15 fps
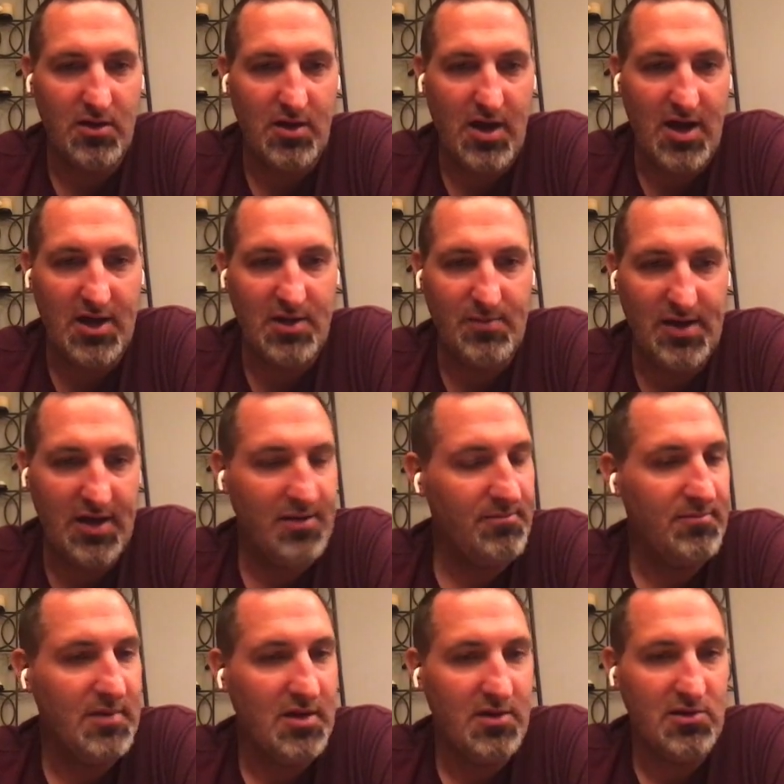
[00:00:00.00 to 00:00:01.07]
High
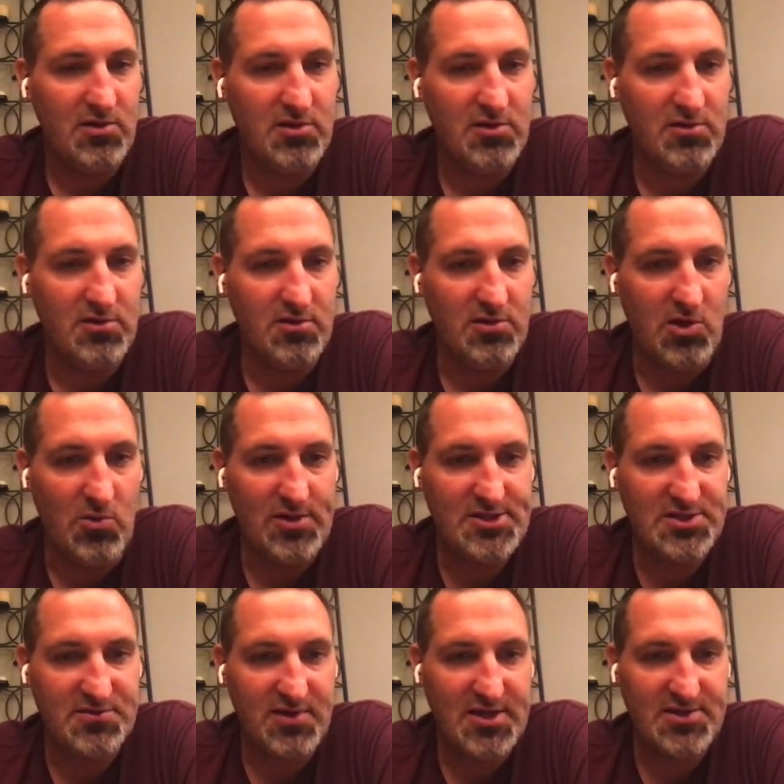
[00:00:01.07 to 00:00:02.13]
demand, low
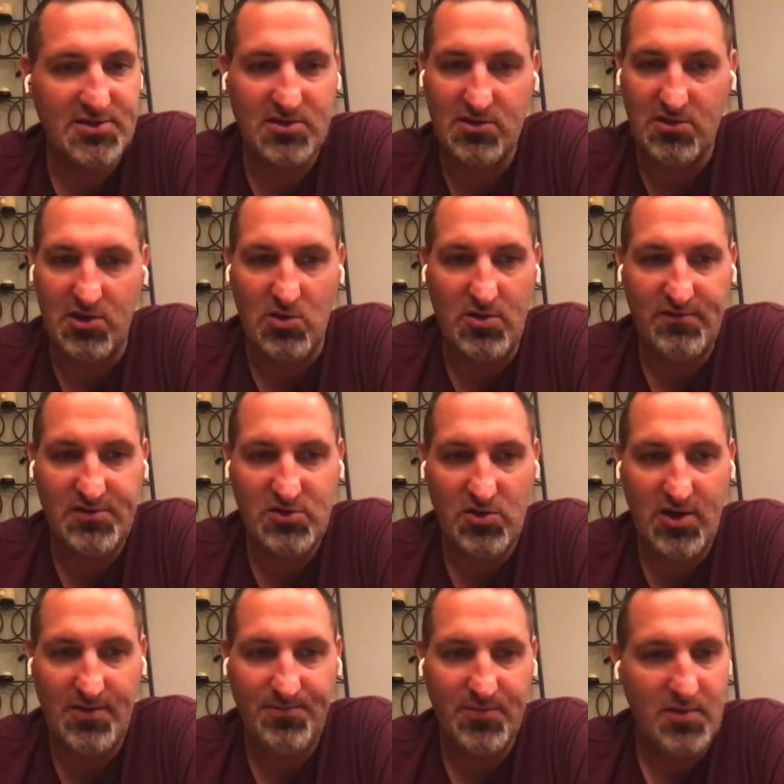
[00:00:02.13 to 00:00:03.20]
interest rates, low
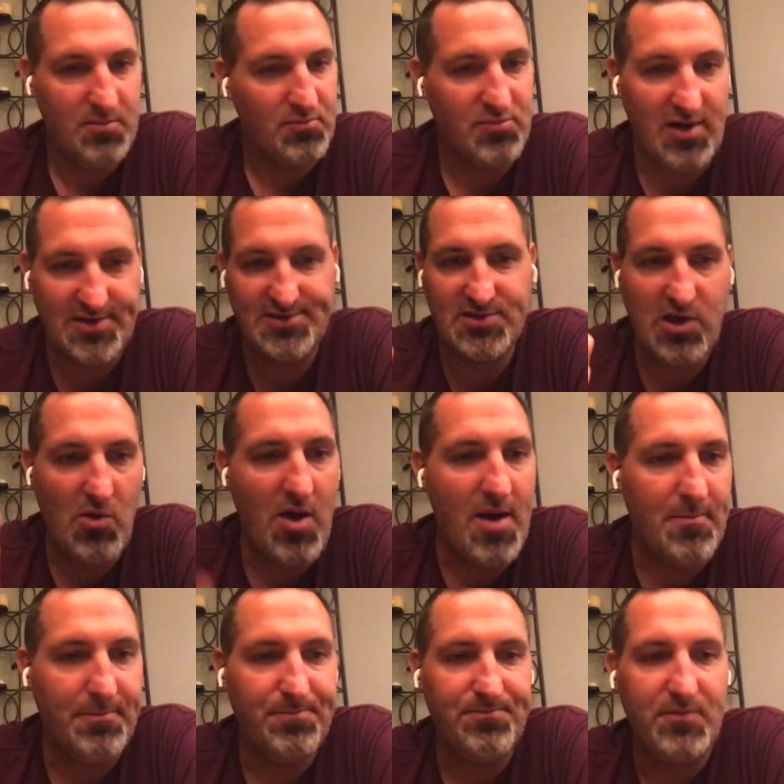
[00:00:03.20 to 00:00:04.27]
inventory, prices go
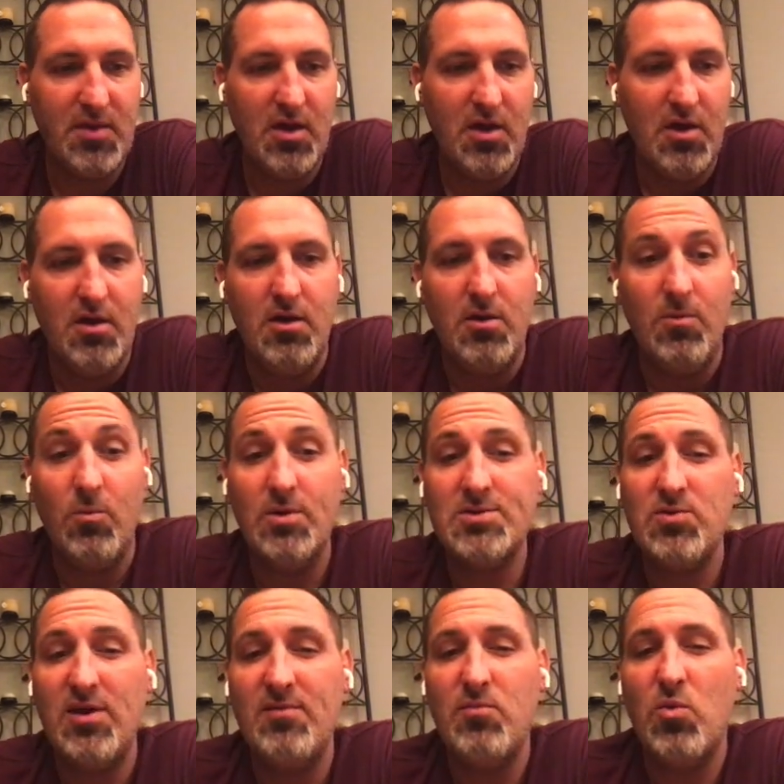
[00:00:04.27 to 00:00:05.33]
up.
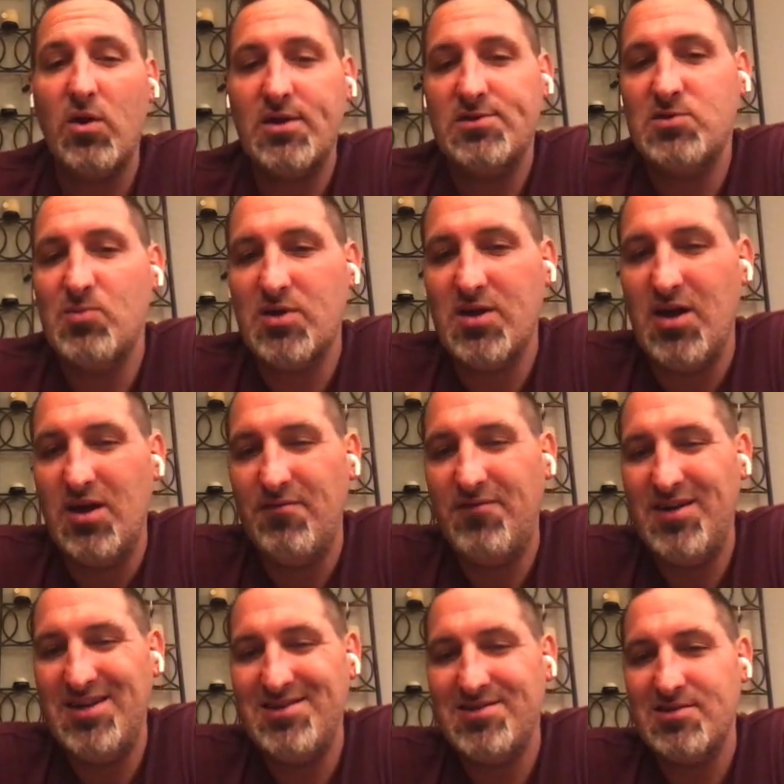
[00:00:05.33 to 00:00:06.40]
Once we have more consumer
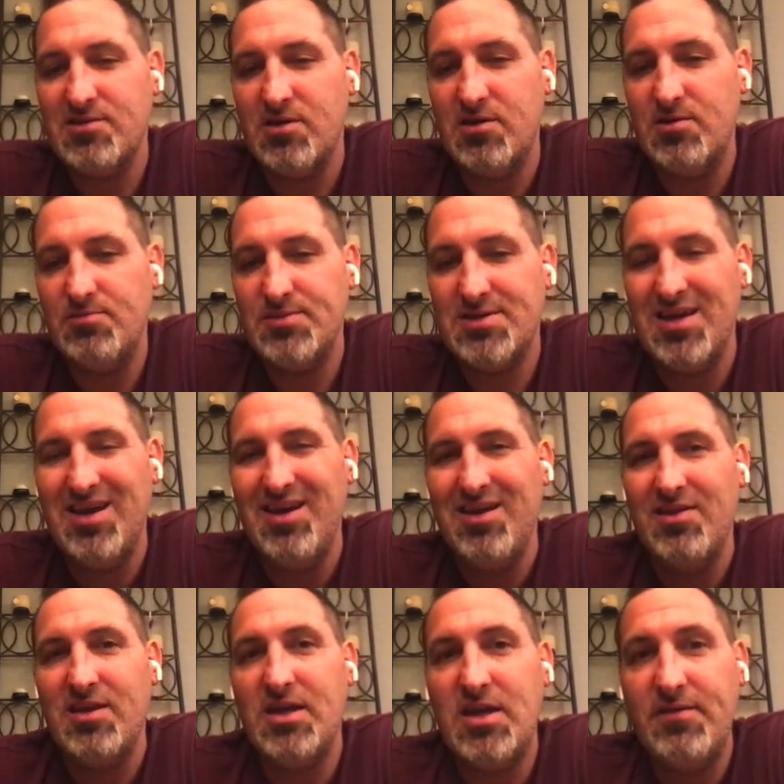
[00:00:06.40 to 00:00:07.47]
confidence comes,
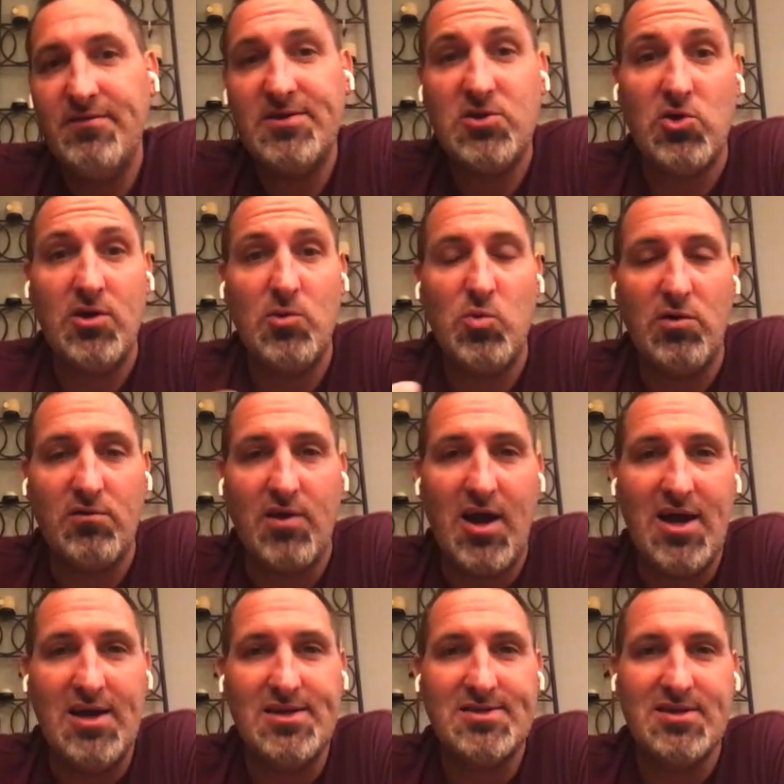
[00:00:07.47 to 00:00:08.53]
the inventory will
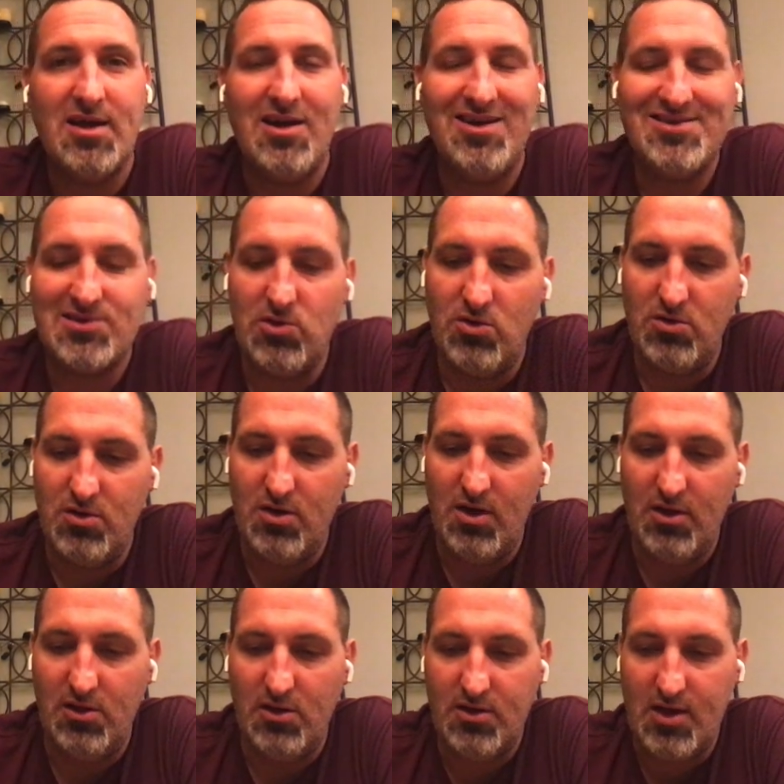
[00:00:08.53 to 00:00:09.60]
rise. So
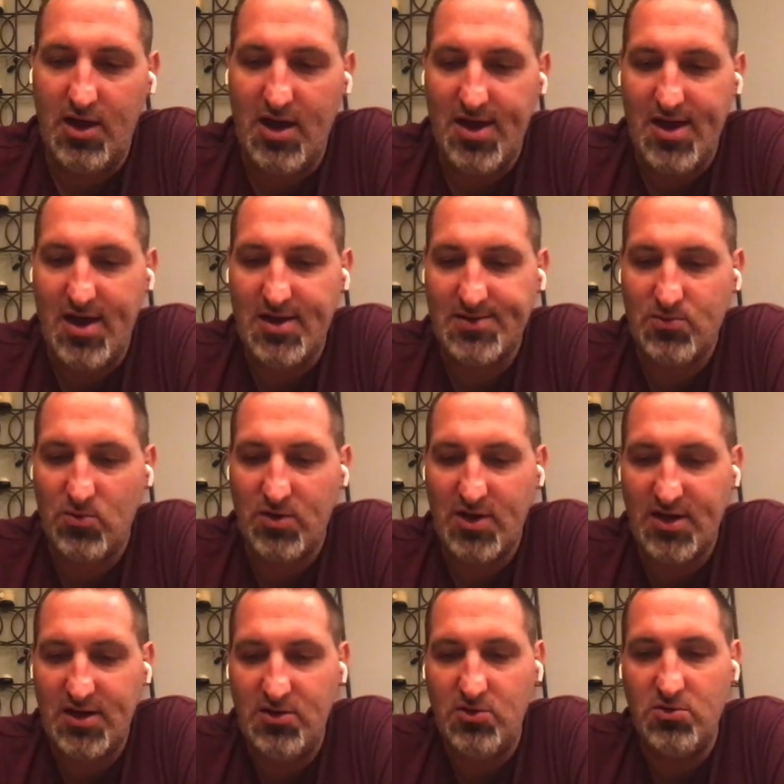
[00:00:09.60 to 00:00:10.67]
look, as we're
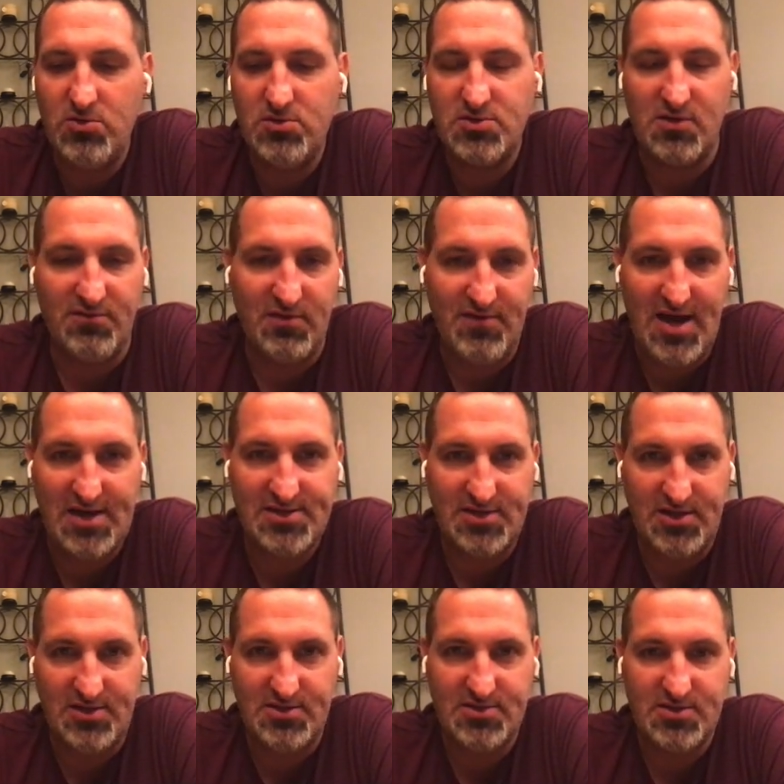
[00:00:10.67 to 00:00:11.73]
getting news of the
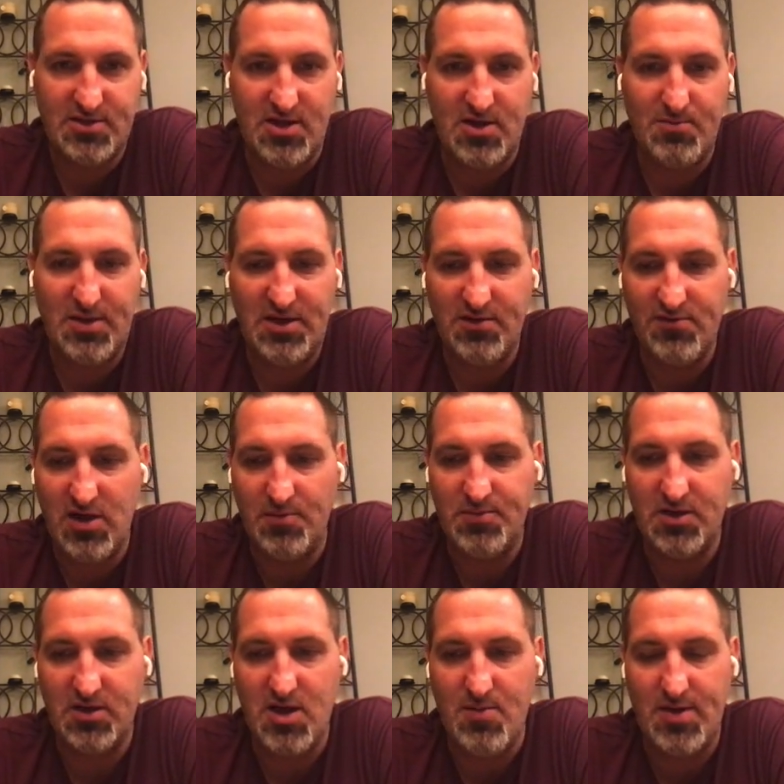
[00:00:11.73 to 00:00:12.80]
vaccines that are being developed
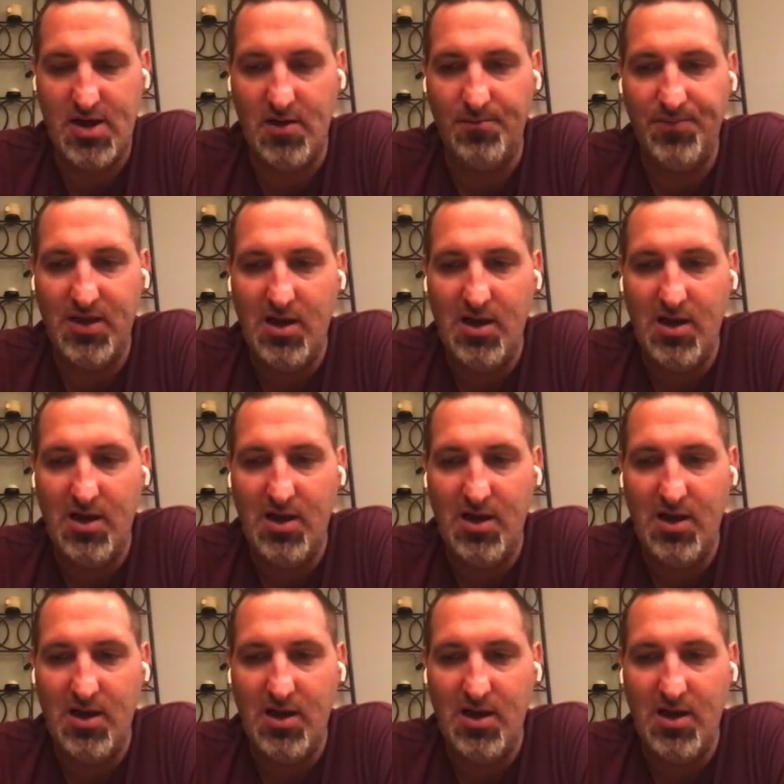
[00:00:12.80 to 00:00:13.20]
and coming out.